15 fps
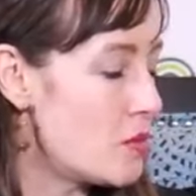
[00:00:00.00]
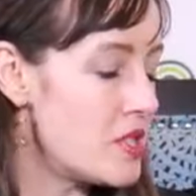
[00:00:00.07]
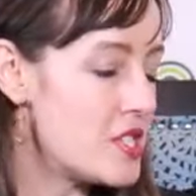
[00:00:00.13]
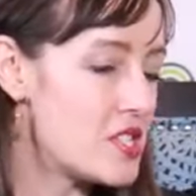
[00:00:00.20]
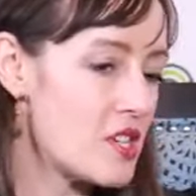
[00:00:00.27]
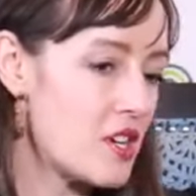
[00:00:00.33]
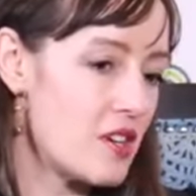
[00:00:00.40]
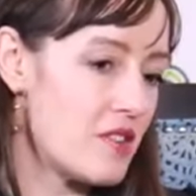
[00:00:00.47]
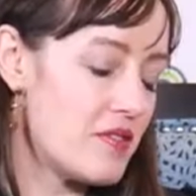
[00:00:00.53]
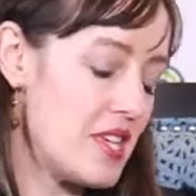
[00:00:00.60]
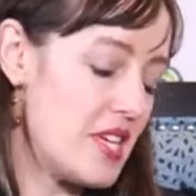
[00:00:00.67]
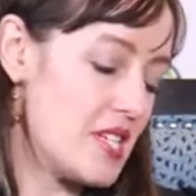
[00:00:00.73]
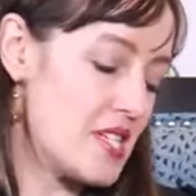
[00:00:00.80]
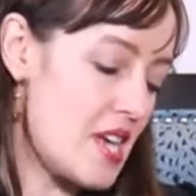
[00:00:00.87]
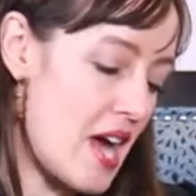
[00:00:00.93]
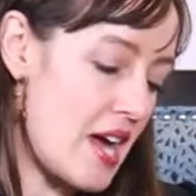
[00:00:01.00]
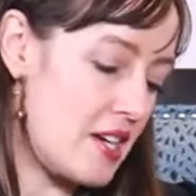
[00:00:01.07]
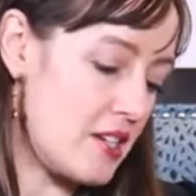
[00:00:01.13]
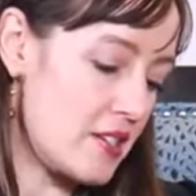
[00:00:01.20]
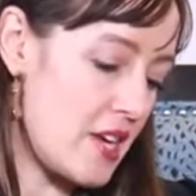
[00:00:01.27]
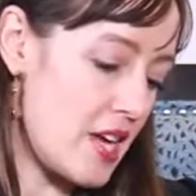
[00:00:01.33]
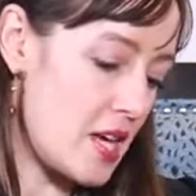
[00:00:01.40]
We serve the
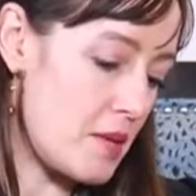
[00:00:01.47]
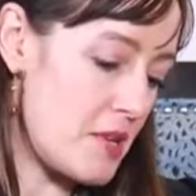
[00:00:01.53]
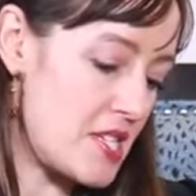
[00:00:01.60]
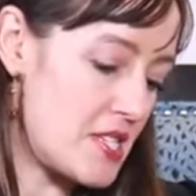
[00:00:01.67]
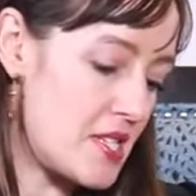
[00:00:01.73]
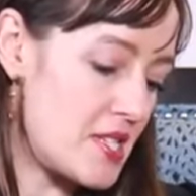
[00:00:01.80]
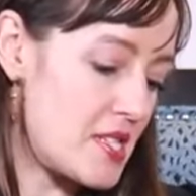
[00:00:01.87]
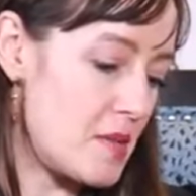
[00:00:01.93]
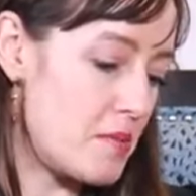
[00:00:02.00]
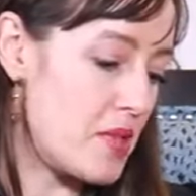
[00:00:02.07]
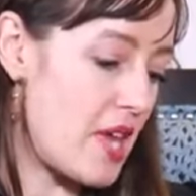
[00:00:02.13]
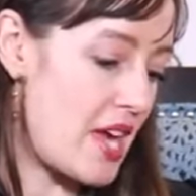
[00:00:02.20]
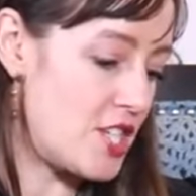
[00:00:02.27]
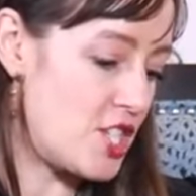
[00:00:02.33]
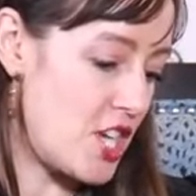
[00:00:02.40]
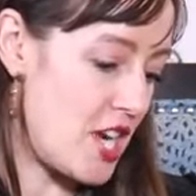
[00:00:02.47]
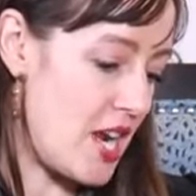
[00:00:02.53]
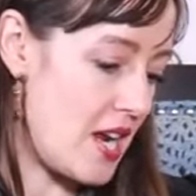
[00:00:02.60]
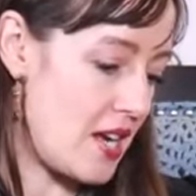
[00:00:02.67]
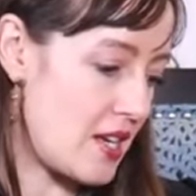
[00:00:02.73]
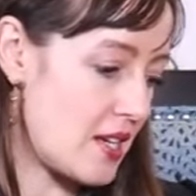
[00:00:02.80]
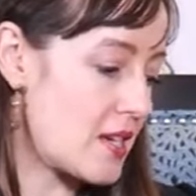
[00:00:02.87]
entire cannabis supply
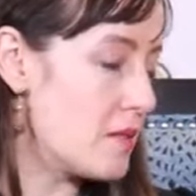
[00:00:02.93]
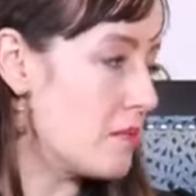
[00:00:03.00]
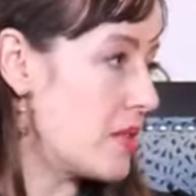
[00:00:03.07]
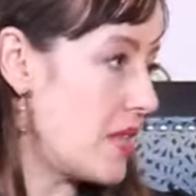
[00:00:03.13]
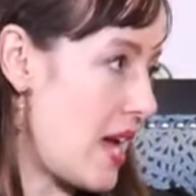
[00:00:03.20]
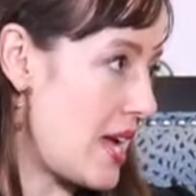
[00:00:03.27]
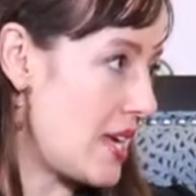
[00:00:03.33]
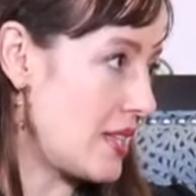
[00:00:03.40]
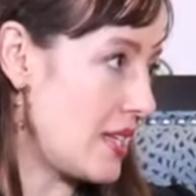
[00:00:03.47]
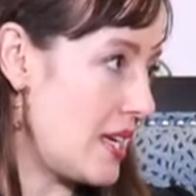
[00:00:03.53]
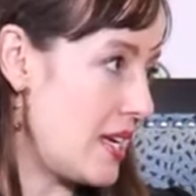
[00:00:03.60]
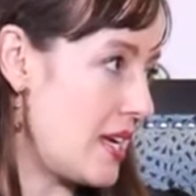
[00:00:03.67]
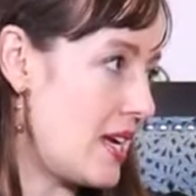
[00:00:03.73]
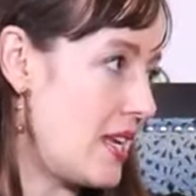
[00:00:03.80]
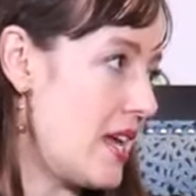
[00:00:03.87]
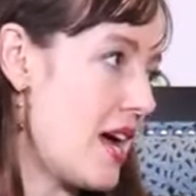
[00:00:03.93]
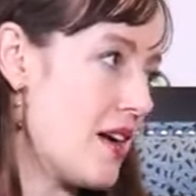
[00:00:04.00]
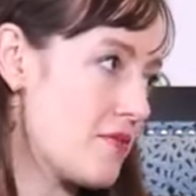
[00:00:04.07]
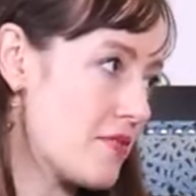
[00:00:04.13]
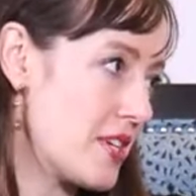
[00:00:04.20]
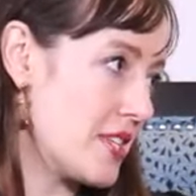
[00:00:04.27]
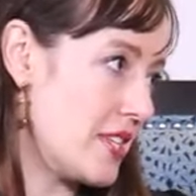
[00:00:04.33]
chain compliantly in
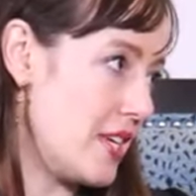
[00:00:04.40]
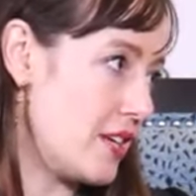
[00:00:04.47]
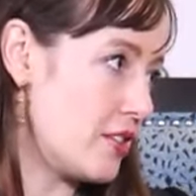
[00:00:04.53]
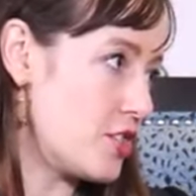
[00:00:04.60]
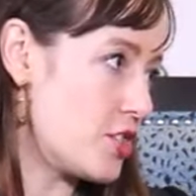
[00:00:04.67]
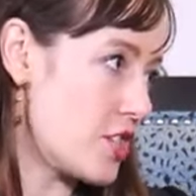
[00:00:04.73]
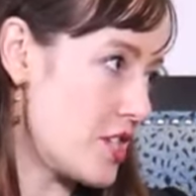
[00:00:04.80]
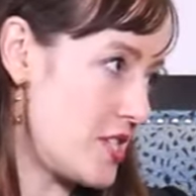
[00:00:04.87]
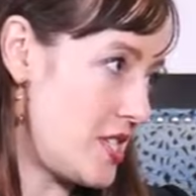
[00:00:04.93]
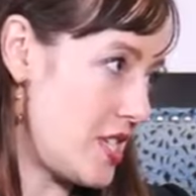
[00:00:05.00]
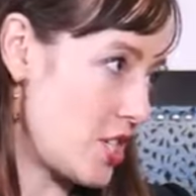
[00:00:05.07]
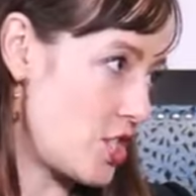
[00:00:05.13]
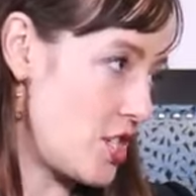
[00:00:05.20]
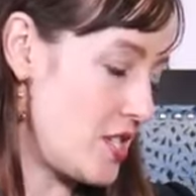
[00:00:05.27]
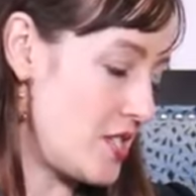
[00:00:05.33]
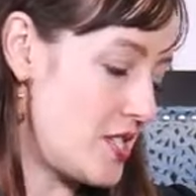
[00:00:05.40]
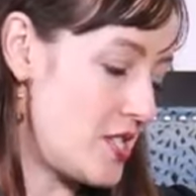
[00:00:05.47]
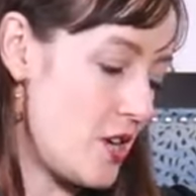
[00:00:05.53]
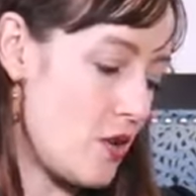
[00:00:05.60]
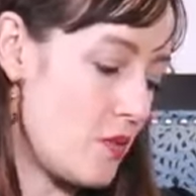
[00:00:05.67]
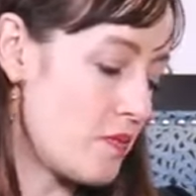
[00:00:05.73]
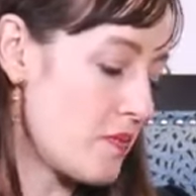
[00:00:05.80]
every legal jurisdiction.
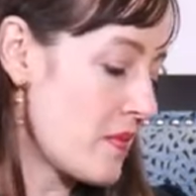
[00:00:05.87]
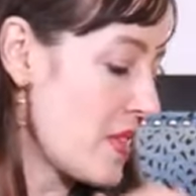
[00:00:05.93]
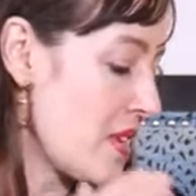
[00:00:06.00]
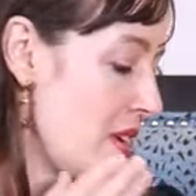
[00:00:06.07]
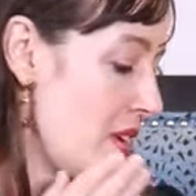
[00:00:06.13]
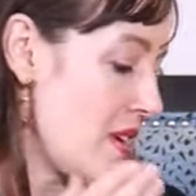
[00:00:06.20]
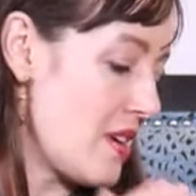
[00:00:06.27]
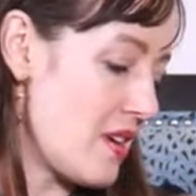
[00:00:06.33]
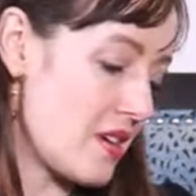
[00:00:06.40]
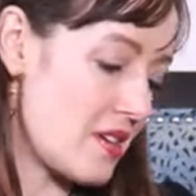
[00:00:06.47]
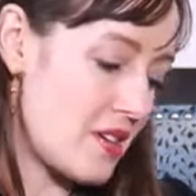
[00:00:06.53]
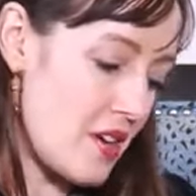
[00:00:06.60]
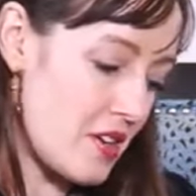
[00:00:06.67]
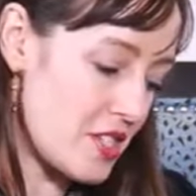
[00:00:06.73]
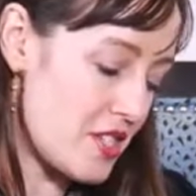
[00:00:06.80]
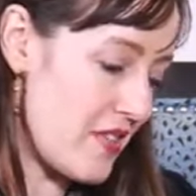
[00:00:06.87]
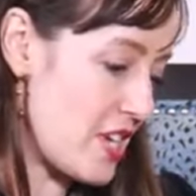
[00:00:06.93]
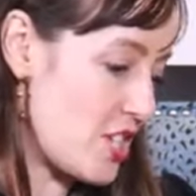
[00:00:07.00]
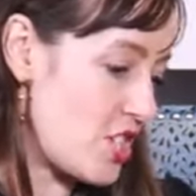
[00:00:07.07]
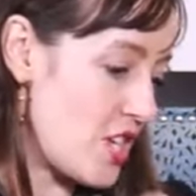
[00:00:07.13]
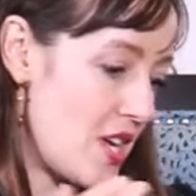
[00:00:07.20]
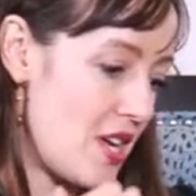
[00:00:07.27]
So
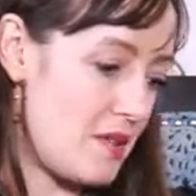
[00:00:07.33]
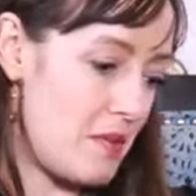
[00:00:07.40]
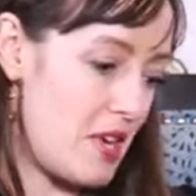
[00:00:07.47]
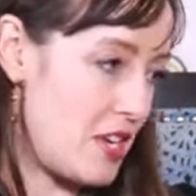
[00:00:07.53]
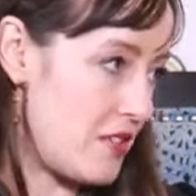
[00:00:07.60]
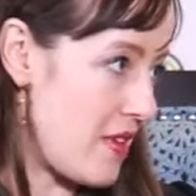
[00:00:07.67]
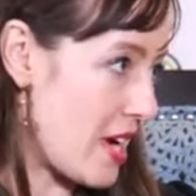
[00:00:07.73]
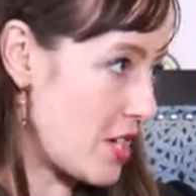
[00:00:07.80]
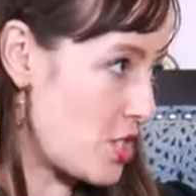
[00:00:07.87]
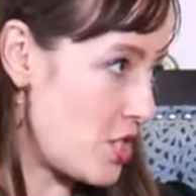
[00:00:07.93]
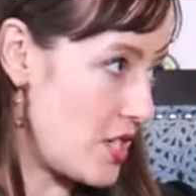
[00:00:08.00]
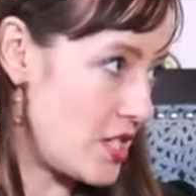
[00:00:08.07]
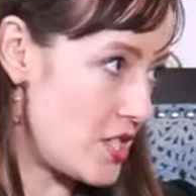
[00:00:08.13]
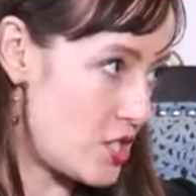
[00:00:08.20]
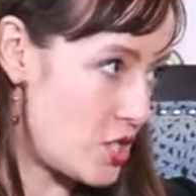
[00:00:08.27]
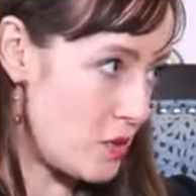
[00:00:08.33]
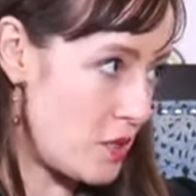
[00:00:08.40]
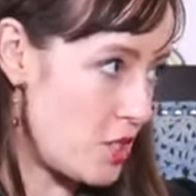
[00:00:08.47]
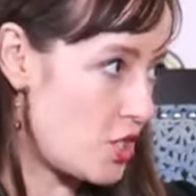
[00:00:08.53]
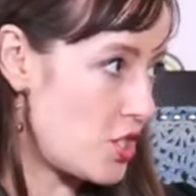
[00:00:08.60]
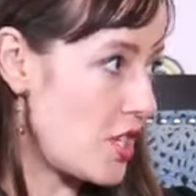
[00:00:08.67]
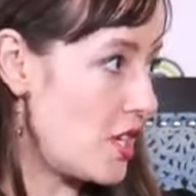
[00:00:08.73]
cultivation, manufacturing,
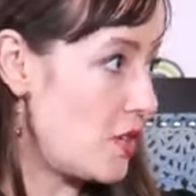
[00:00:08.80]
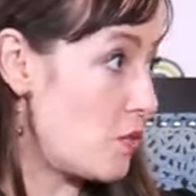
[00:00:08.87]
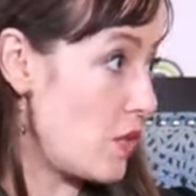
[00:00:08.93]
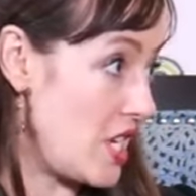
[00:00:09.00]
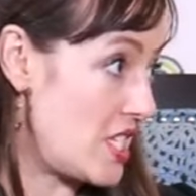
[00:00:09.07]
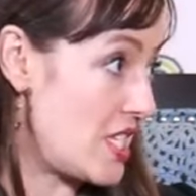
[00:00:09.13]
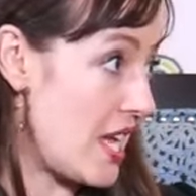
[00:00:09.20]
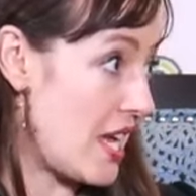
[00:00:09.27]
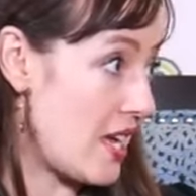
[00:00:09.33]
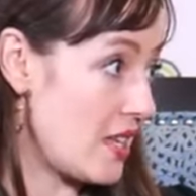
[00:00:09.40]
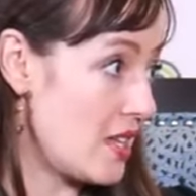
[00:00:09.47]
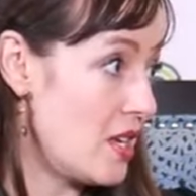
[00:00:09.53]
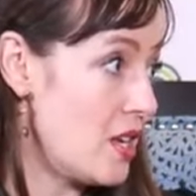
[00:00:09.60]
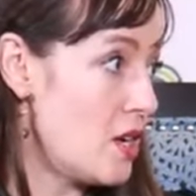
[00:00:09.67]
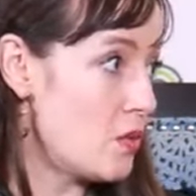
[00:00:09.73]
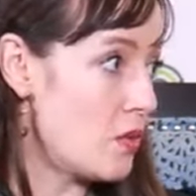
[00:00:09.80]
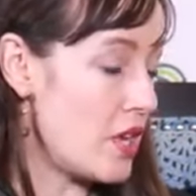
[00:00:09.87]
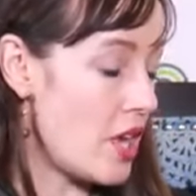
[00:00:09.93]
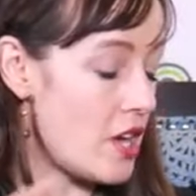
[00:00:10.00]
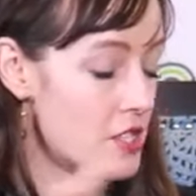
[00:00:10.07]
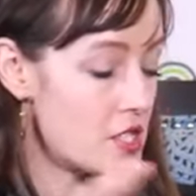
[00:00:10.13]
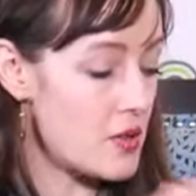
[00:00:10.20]
distribution, retail.
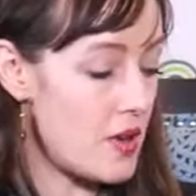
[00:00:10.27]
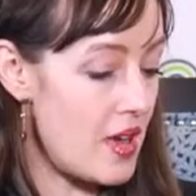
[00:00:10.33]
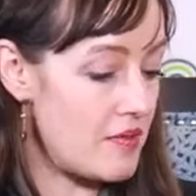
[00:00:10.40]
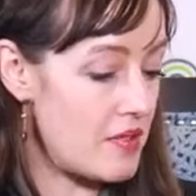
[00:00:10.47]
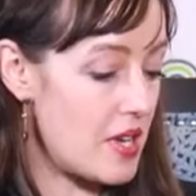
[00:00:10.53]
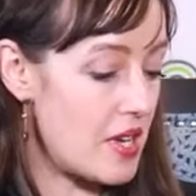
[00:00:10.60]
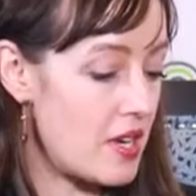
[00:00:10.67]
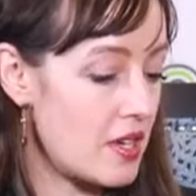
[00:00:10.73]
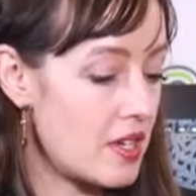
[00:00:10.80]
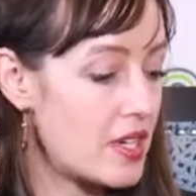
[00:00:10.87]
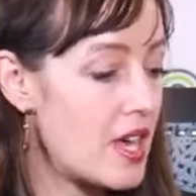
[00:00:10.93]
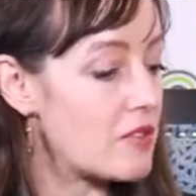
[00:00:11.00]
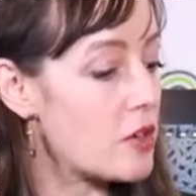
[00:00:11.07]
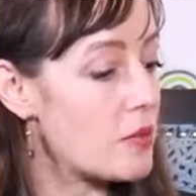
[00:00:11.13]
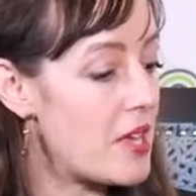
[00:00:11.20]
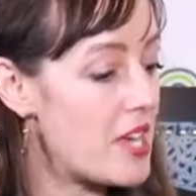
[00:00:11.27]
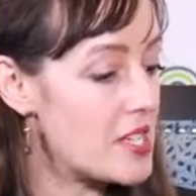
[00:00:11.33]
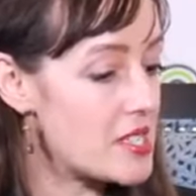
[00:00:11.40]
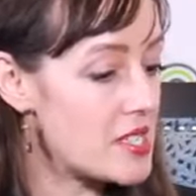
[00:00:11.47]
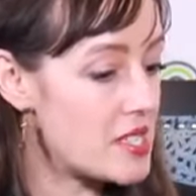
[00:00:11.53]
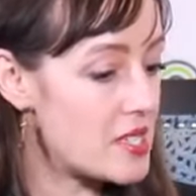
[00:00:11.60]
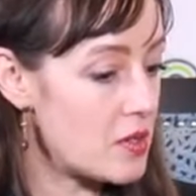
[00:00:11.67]
We also have a
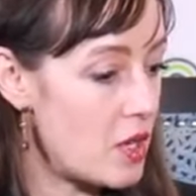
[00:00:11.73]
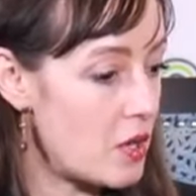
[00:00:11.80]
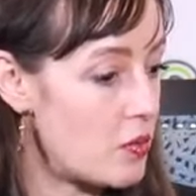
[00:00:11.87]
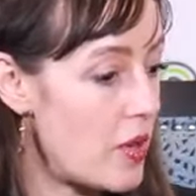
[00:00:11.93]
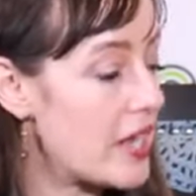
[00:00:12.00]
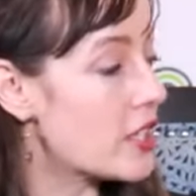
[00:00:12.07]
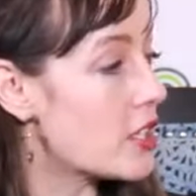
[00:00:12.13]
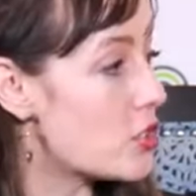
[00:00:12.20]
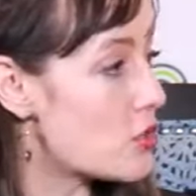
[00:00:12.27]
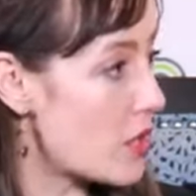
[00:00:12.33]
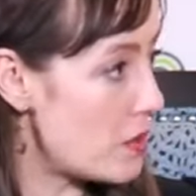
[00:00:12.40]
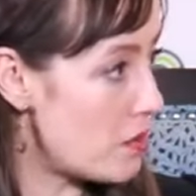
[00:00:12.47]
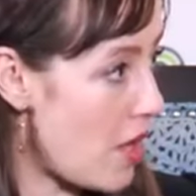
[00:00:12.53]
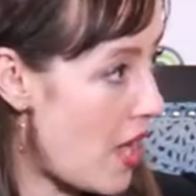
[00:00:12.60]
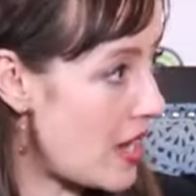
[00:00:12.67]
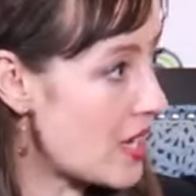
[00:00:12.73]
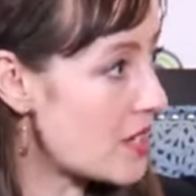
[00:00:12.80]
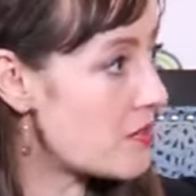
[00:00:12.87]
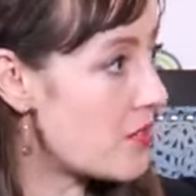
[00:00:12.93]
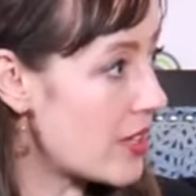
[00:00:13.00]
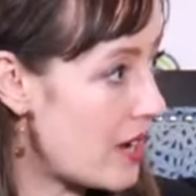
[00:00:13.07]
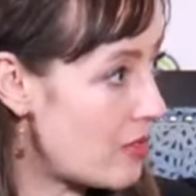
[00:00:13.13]
government a regulatory
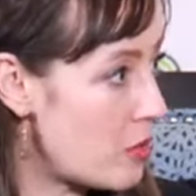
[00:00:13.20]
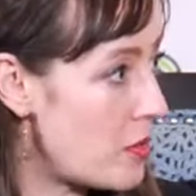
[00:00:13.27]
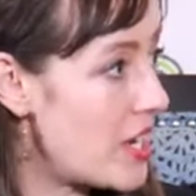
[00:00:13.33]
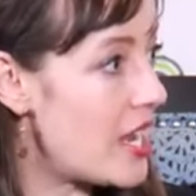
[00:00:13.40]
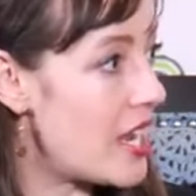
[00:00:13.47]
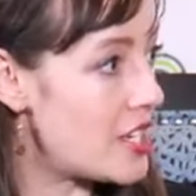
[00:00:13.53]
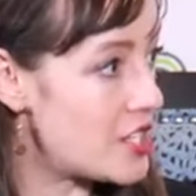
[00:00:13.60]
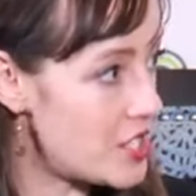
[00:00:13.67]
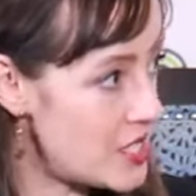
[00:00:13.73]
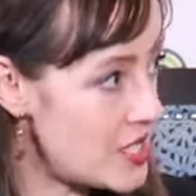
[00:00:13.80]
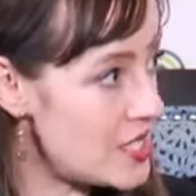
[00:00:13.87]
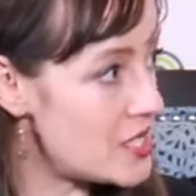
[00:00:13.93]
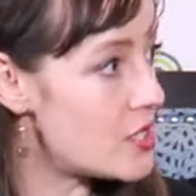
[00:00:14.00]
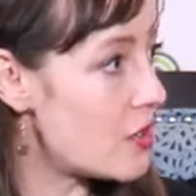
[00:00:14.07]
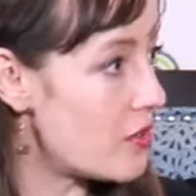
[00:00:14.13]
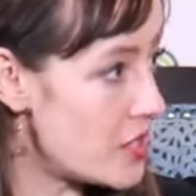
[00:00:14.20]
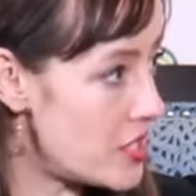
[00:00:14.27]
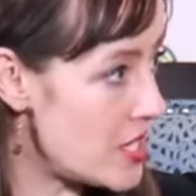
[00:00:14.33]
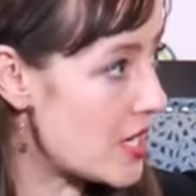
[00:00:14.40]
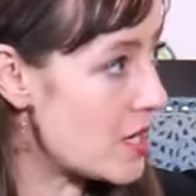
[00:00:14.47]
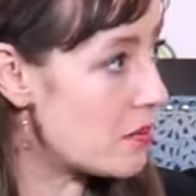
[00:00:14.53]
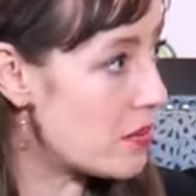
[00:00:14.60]
product for government agencies to
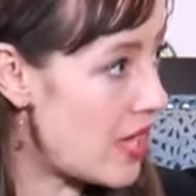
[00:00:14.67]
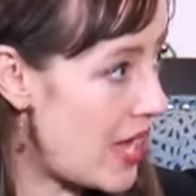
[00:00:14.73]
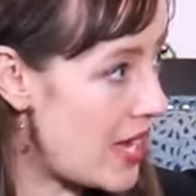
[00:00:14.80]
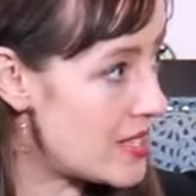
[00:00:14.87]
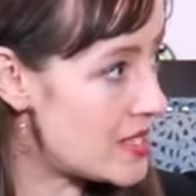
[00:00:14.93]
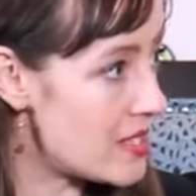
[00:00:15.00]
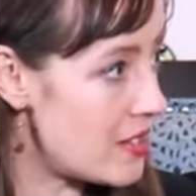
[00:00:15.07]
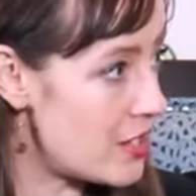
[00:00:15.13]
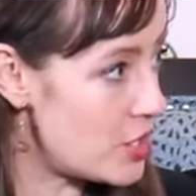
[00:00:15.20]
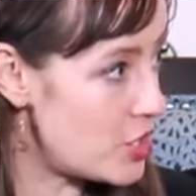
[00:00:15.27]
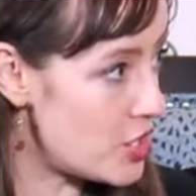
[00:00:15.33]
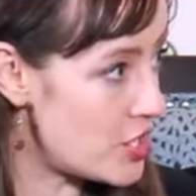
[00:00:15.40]
oversee compliance in their